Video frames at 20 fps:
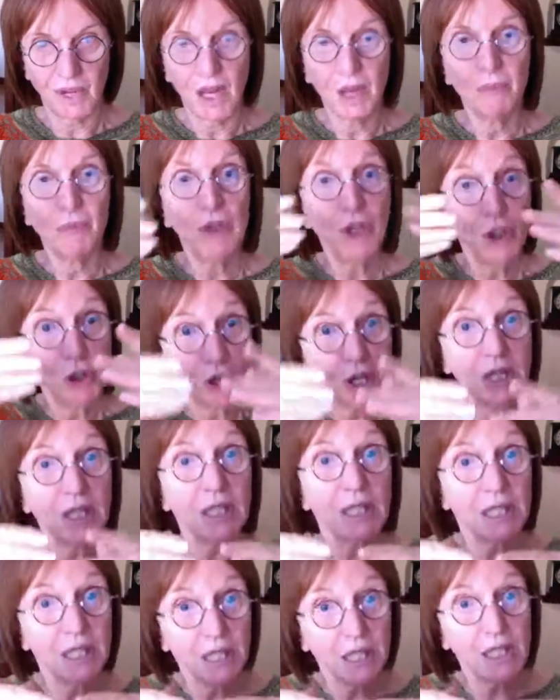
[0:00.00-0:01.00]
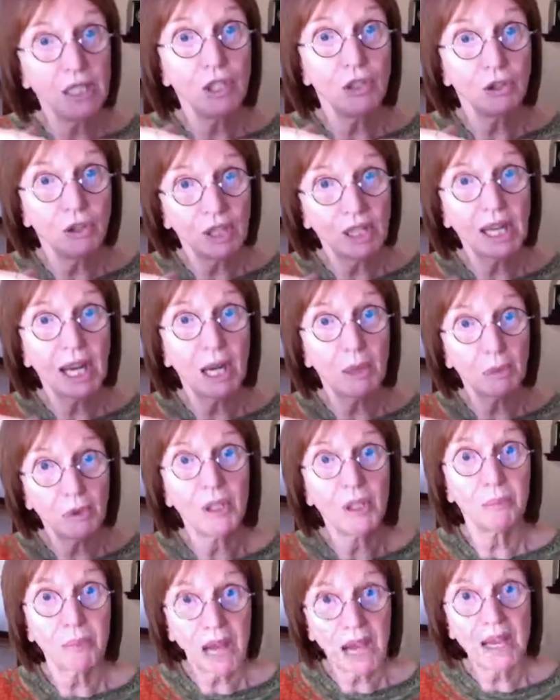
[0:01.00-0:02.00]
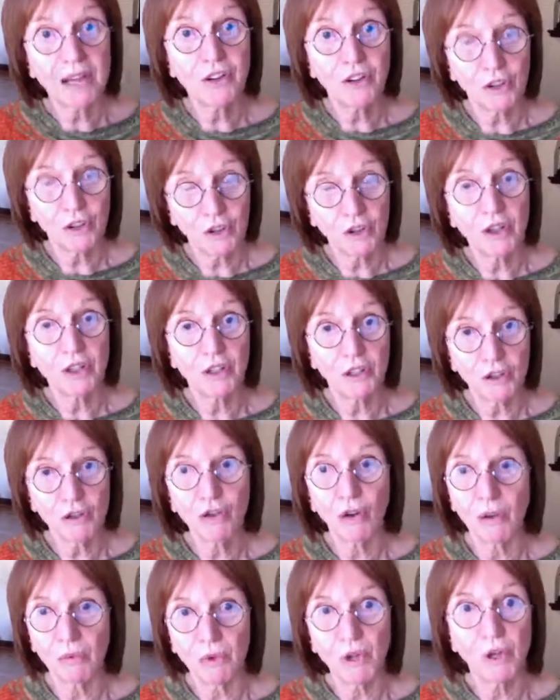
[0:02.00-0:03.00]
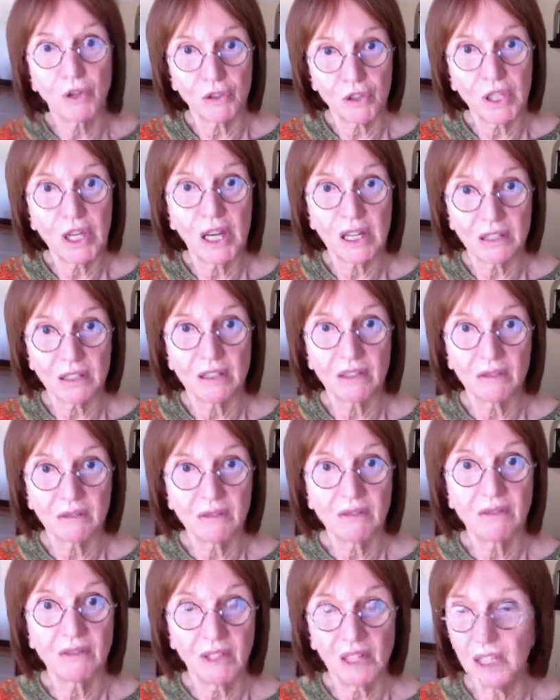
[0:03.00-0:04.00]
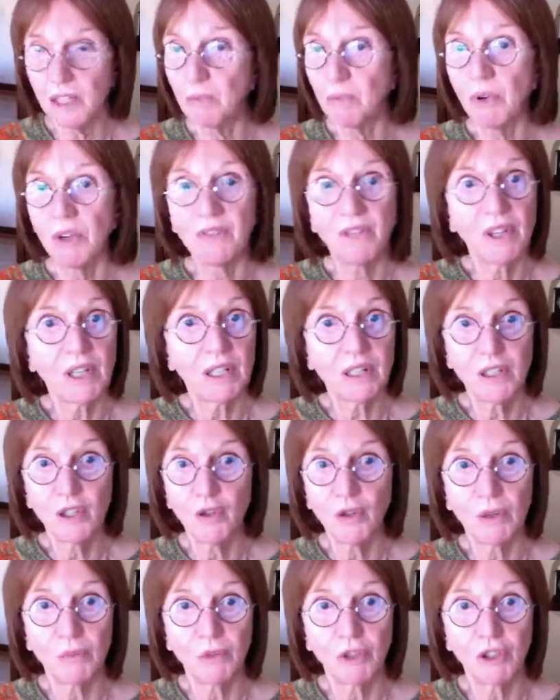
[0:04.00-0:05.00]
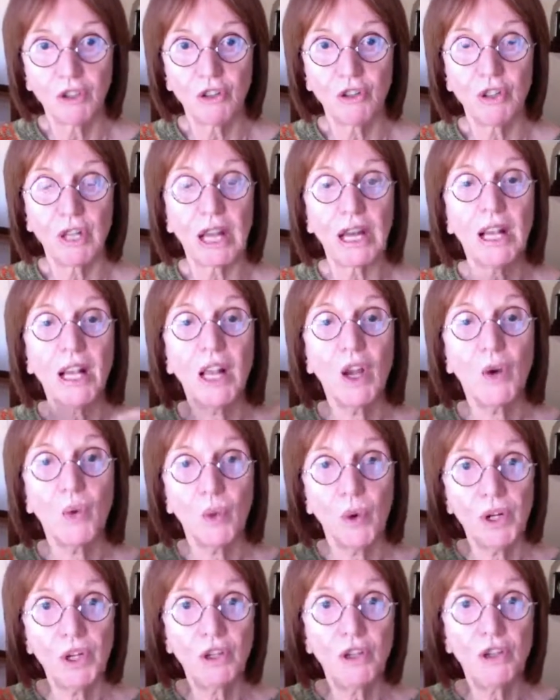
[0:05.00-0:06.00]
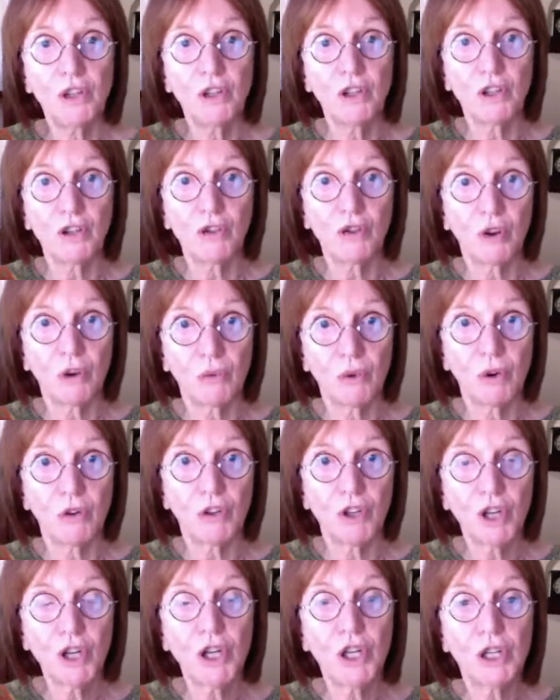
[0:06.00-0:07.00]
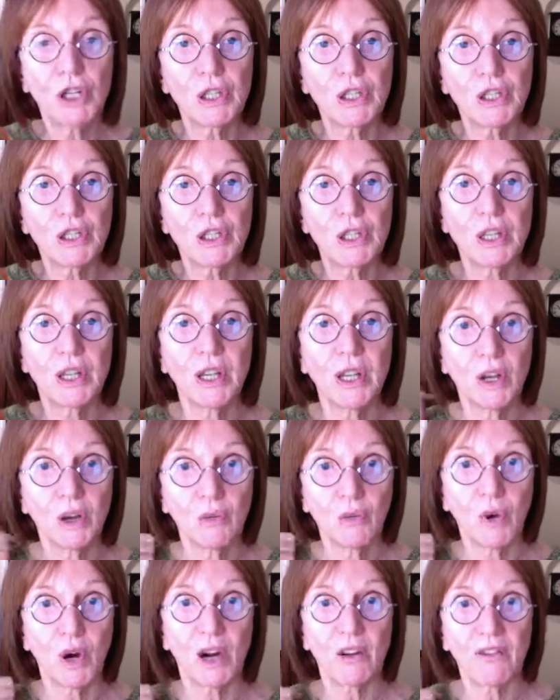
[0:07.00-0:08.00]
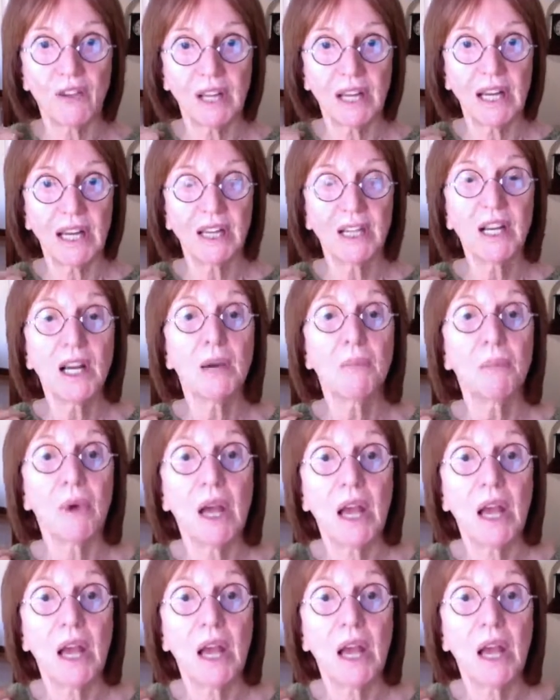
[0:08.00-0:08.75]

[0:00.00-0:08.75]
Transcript: But you can continue the cable and pattern during the short rows, yes. It's perfectly normal to do that. When you do your short row turns, wherever they end up,